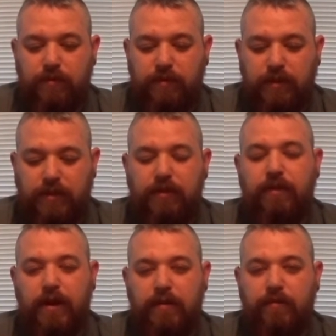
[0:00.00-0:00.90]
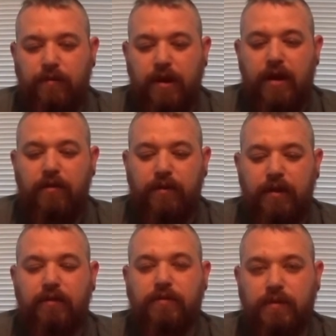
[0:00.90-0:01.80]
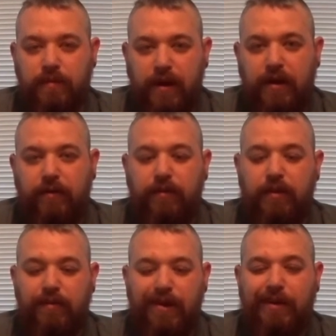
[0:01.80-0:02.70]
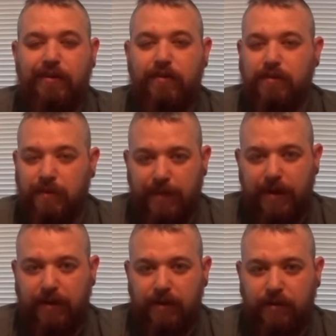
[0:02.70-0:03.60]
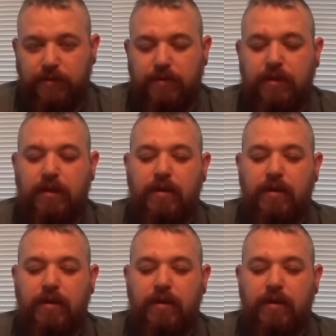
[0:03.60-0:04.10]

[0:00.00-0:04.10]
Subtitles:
deteriorated morale kills the mind, and when the mind goes, the body goes.